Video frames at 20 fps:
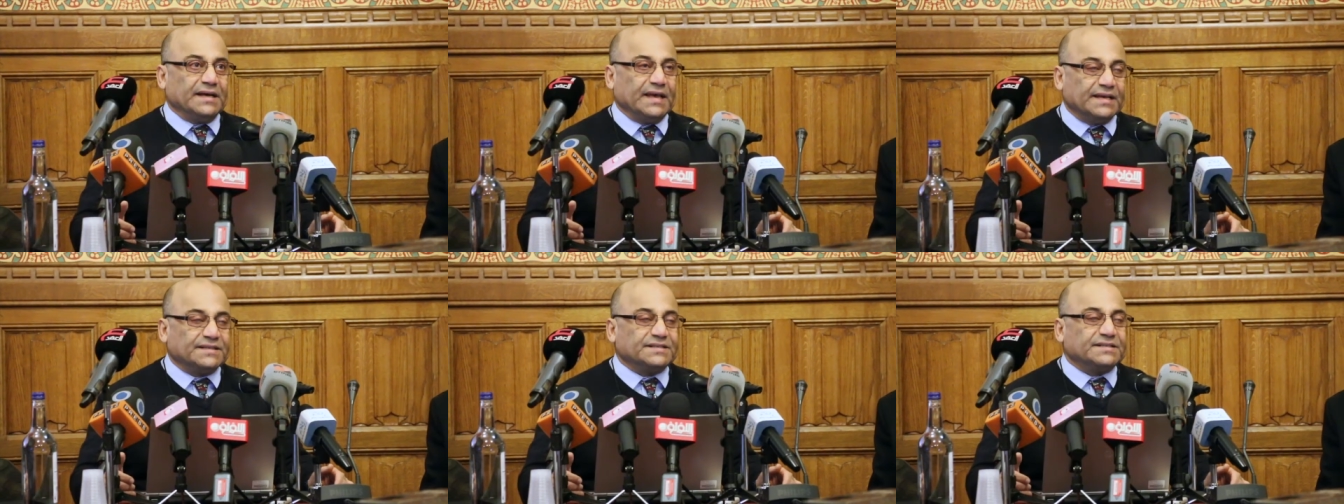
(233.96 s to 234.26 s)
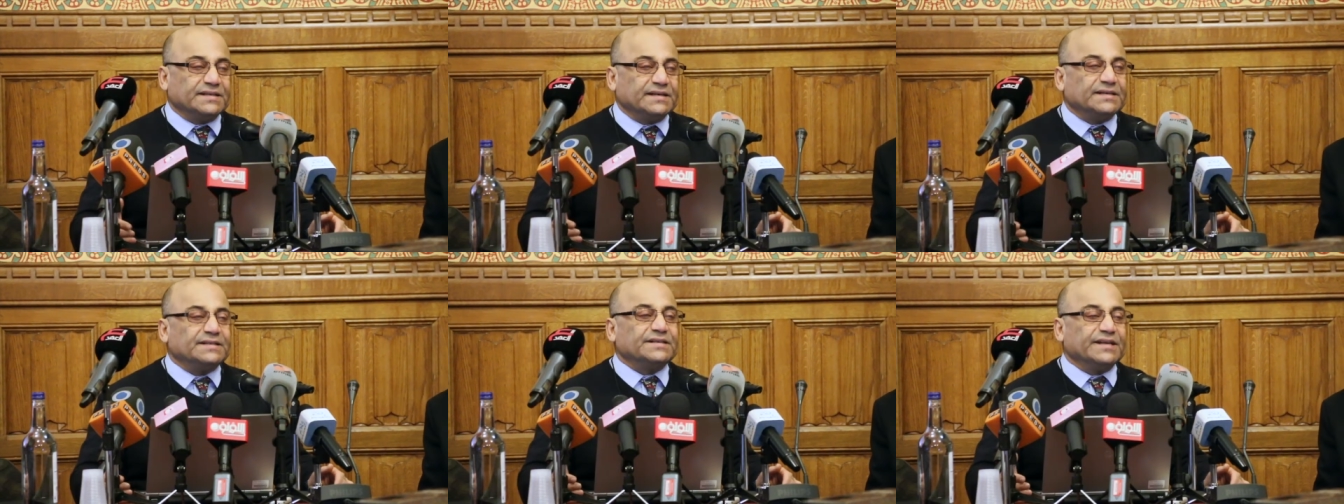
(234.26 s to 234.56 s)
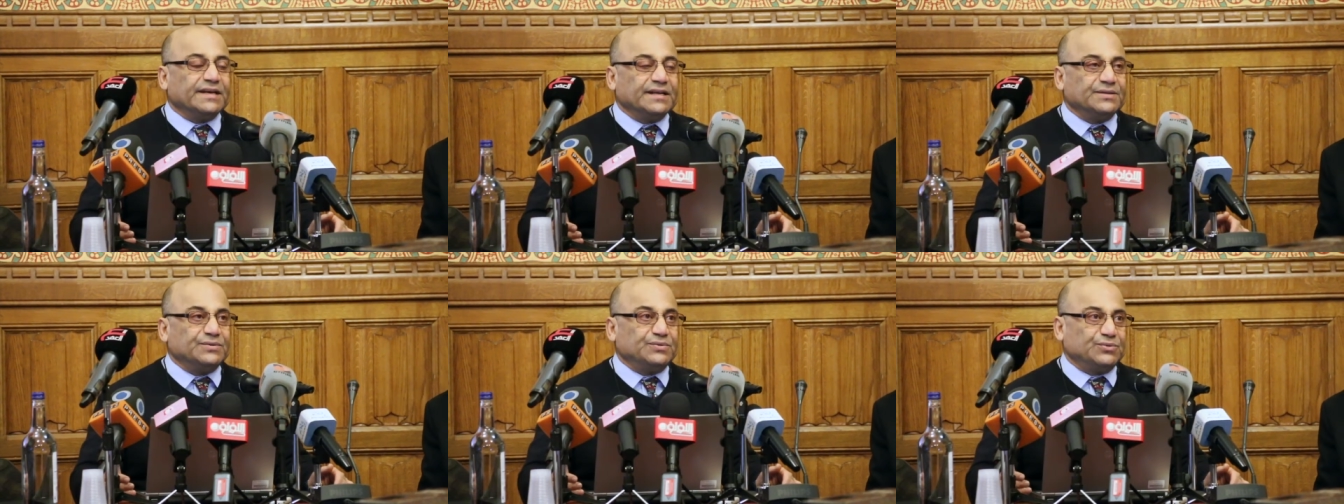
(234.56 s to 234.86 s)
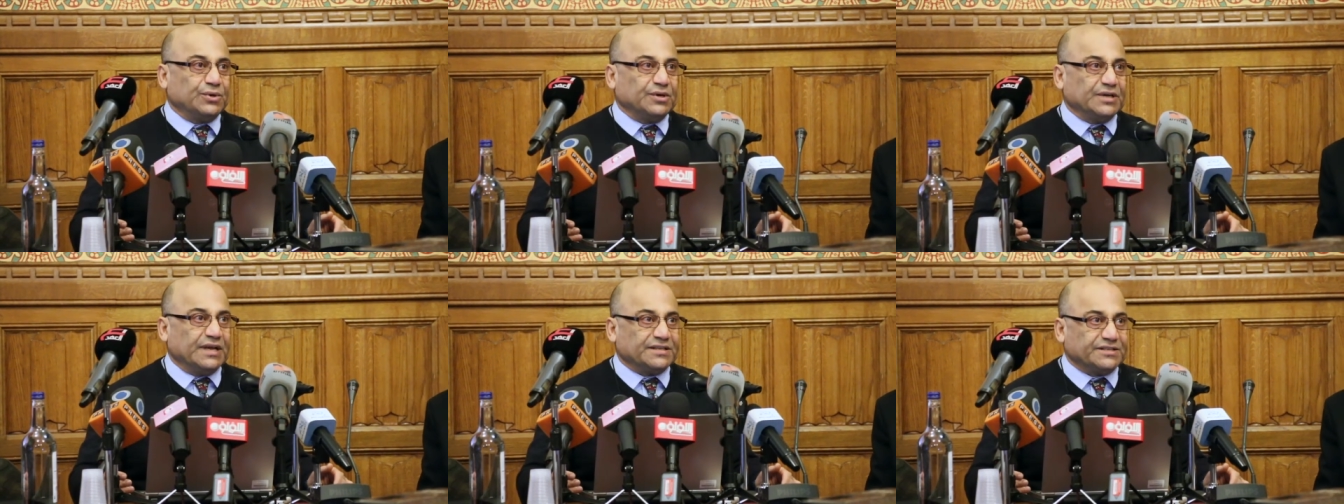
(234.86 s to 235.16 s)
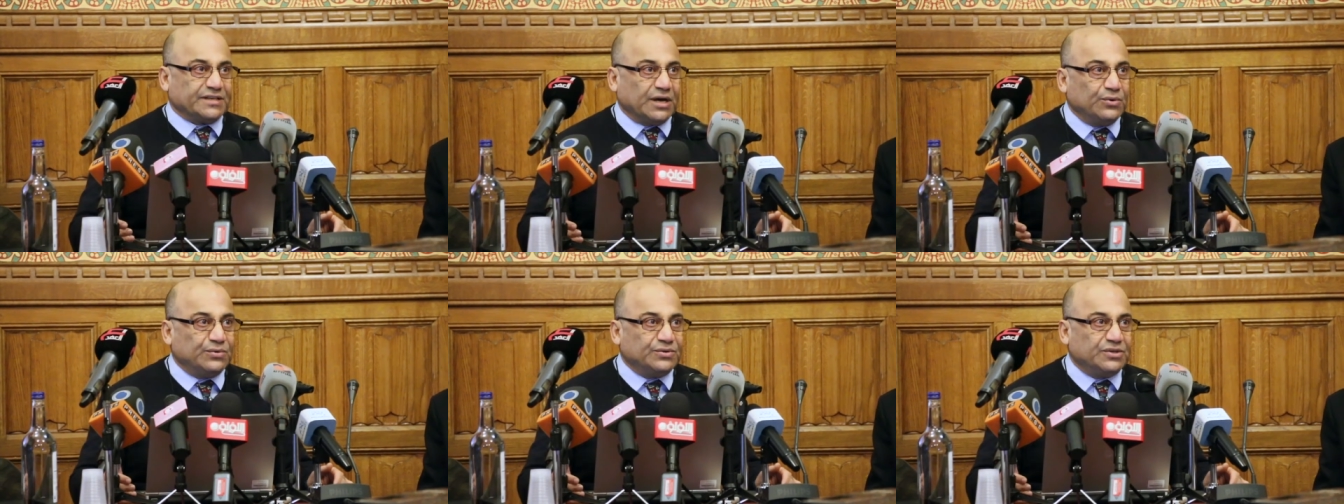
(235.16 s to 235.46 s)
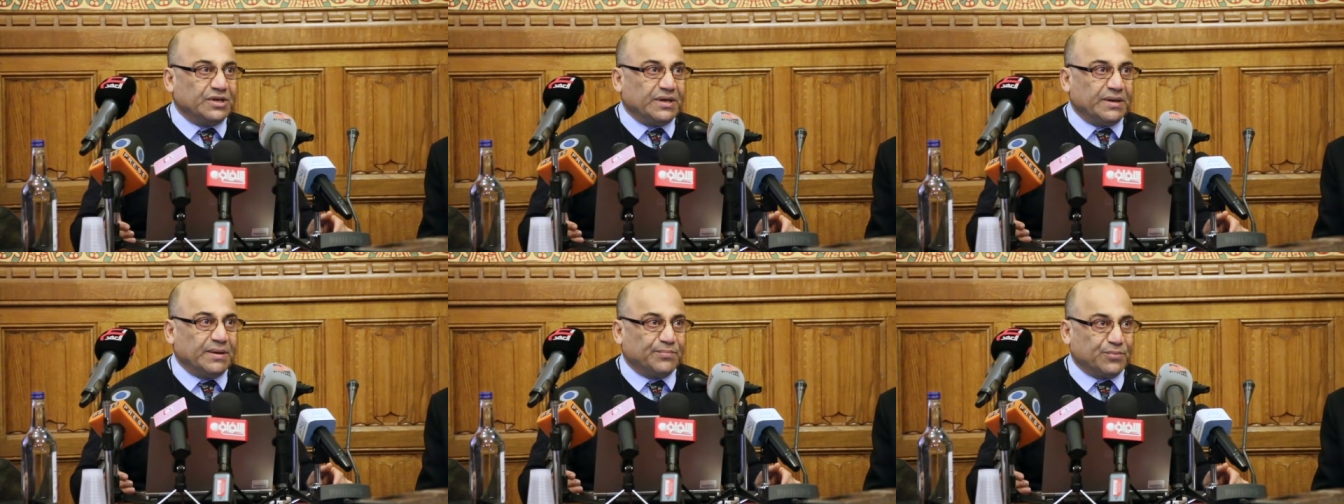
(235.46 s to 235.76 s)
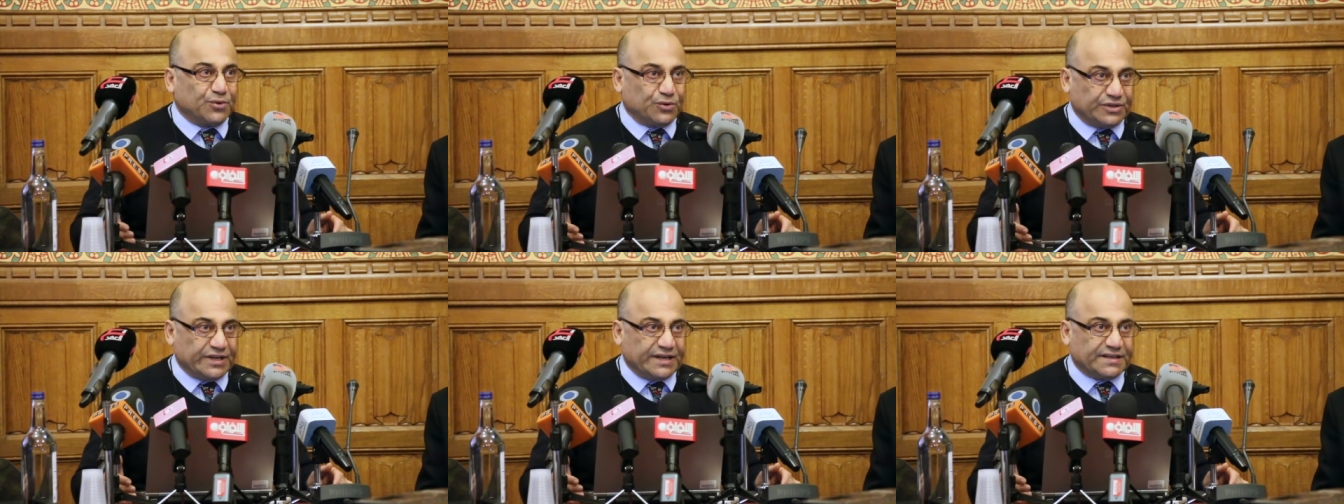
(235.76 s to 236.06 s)
is turned into a Saudi
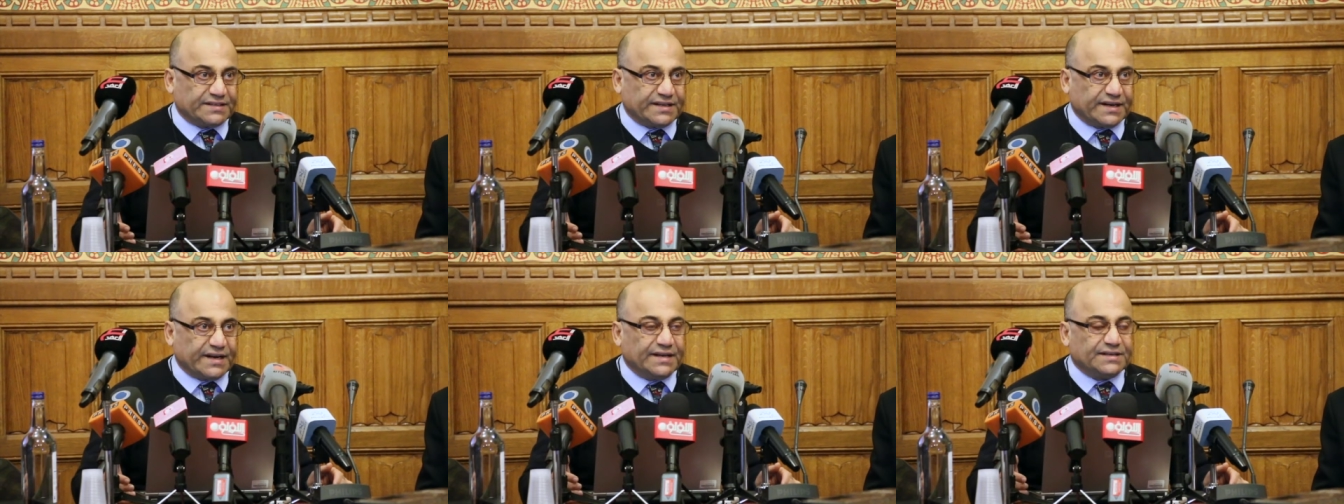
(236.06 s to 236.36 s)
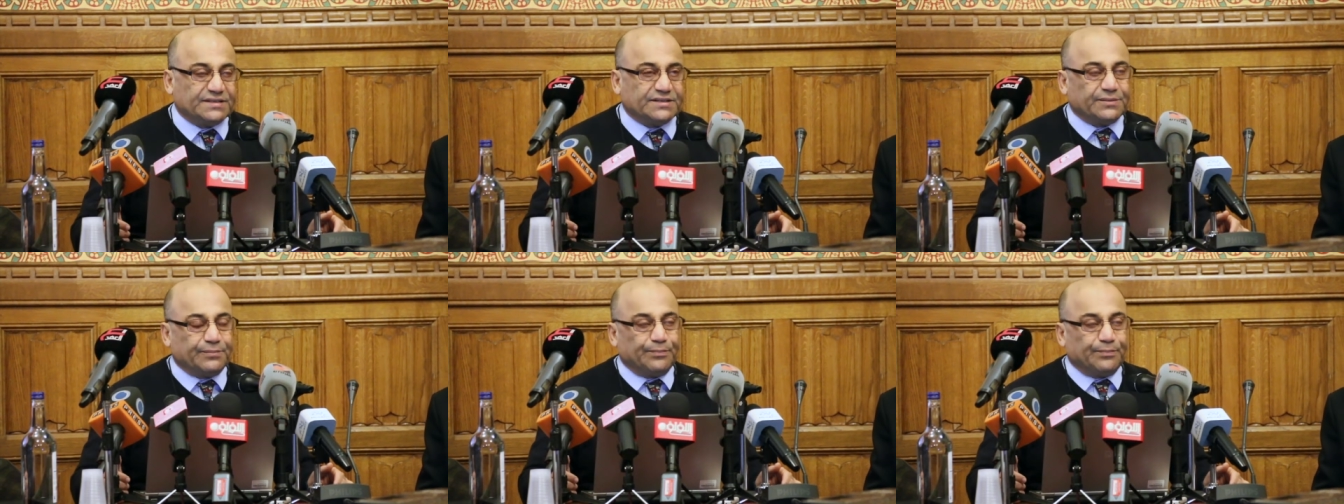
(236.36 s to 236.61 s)
protectorate